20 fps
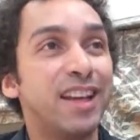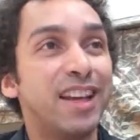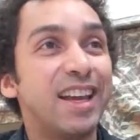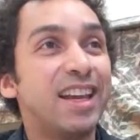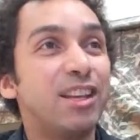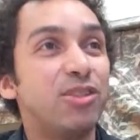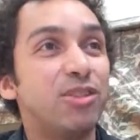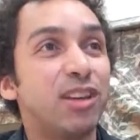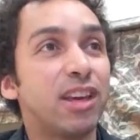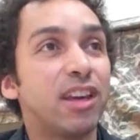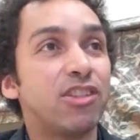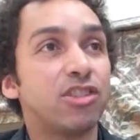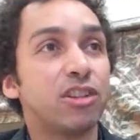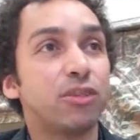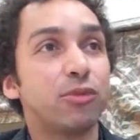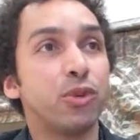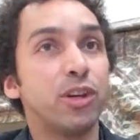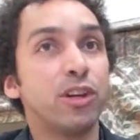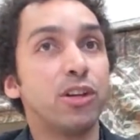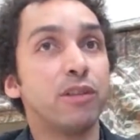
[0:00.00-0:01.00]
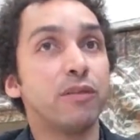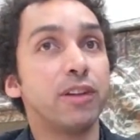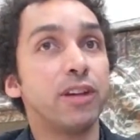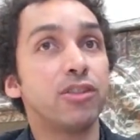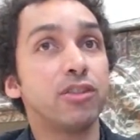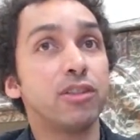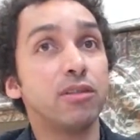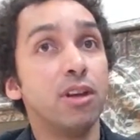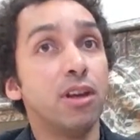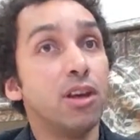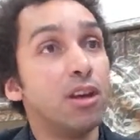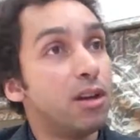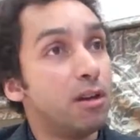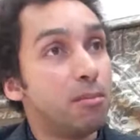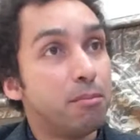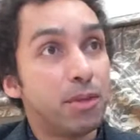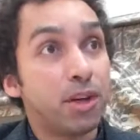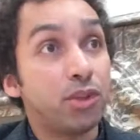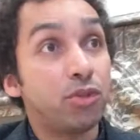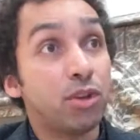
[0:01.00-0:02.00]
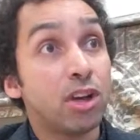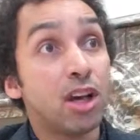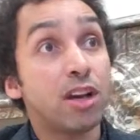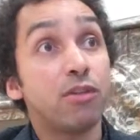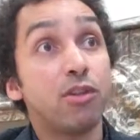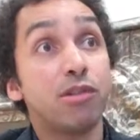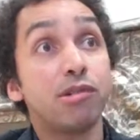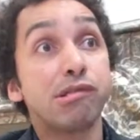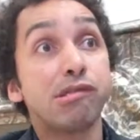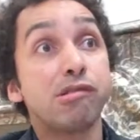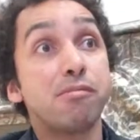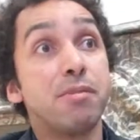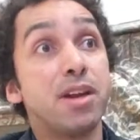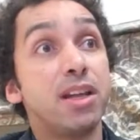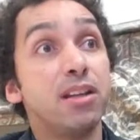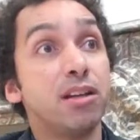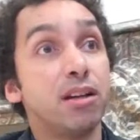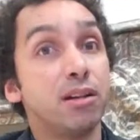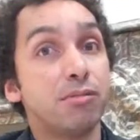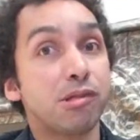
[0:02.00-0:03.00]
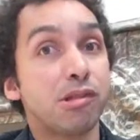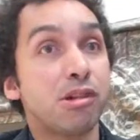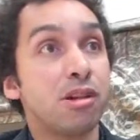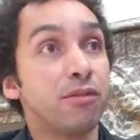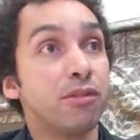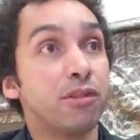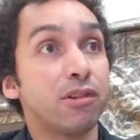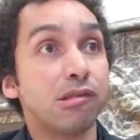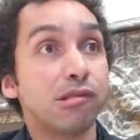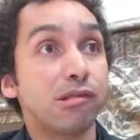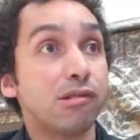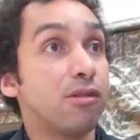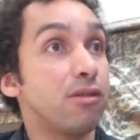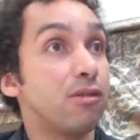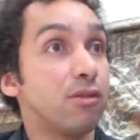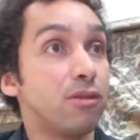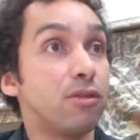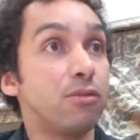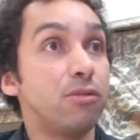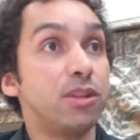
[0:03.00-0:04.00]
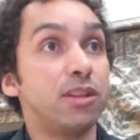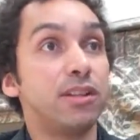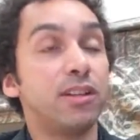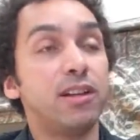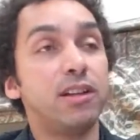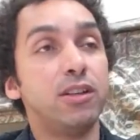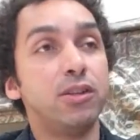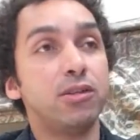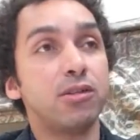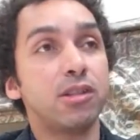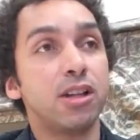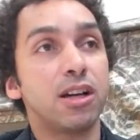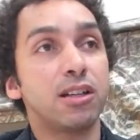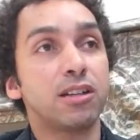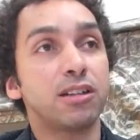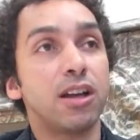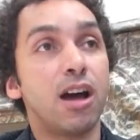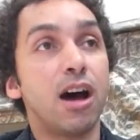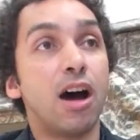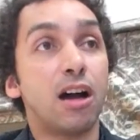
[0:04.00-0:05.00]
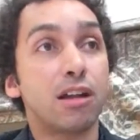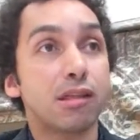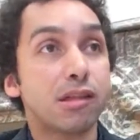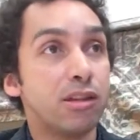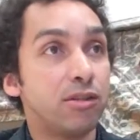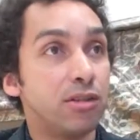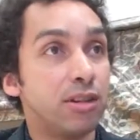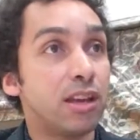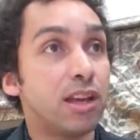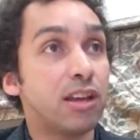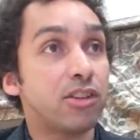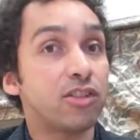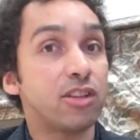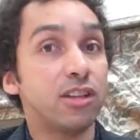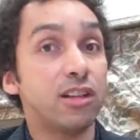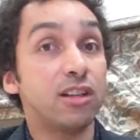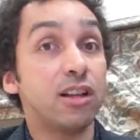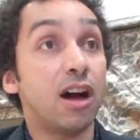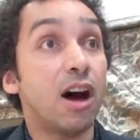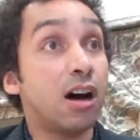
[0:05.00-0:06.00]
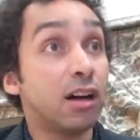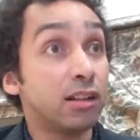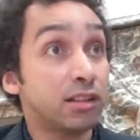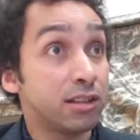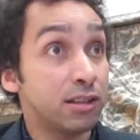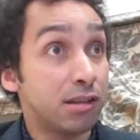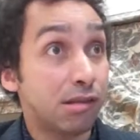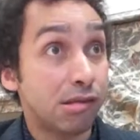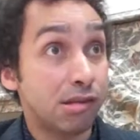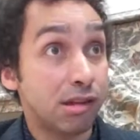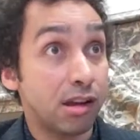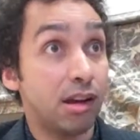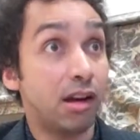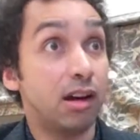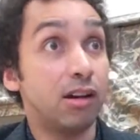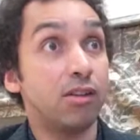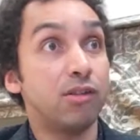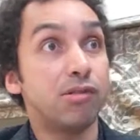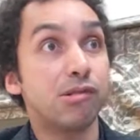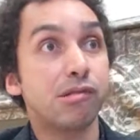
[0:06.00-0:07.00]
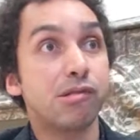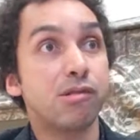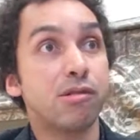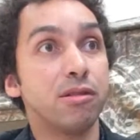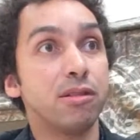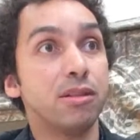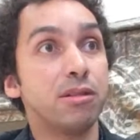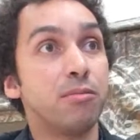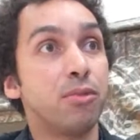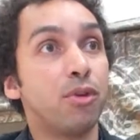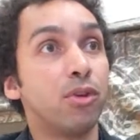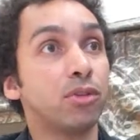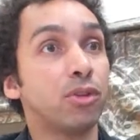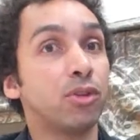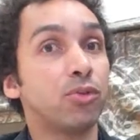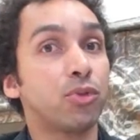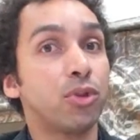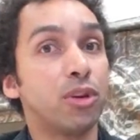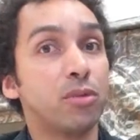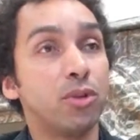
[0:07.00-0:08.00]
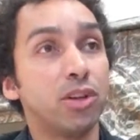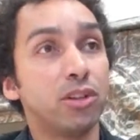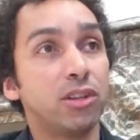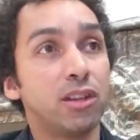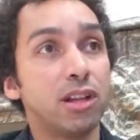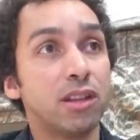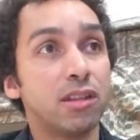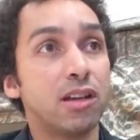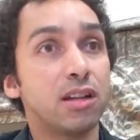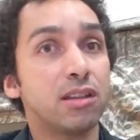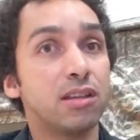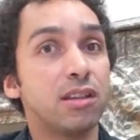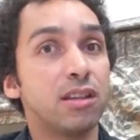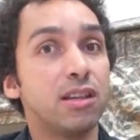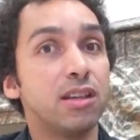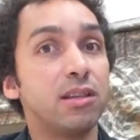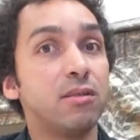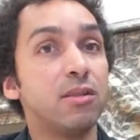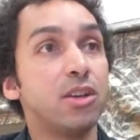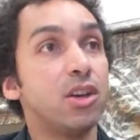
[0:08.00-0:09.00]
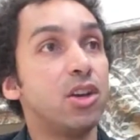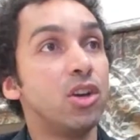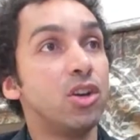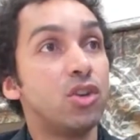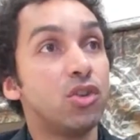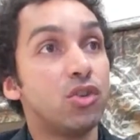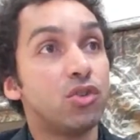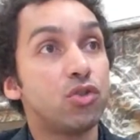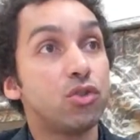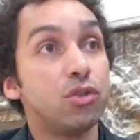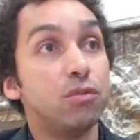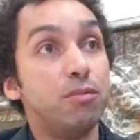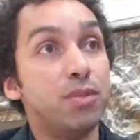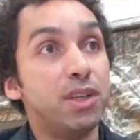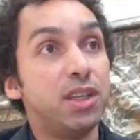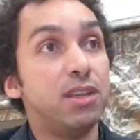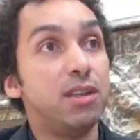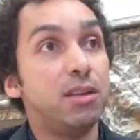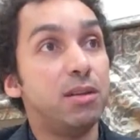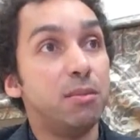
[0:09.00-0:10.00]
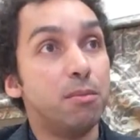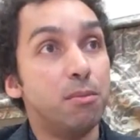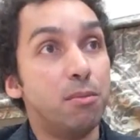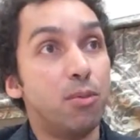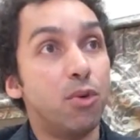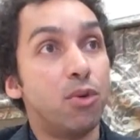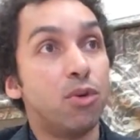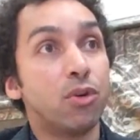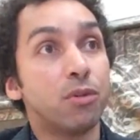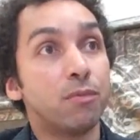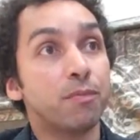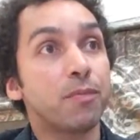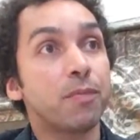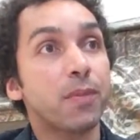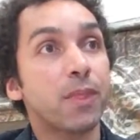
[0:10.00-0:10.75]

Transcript: education for innovation. But you have also many observers who would tell you that arts education and artists are also an important role model, and that they should be more